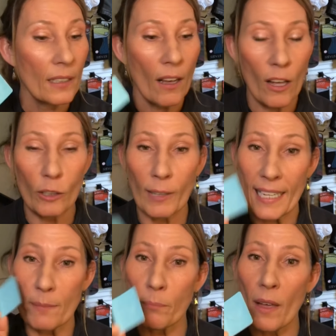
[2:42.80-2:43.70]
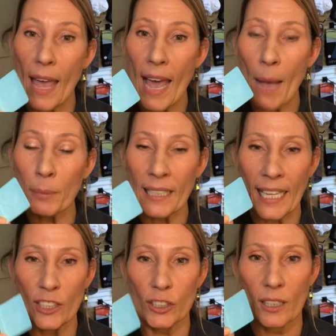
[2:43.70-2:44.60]
All right.
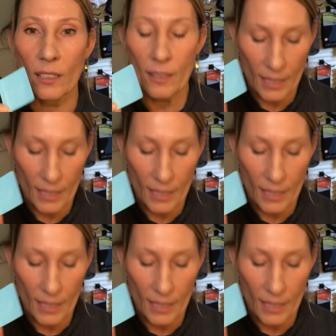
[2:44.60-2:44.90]
Application.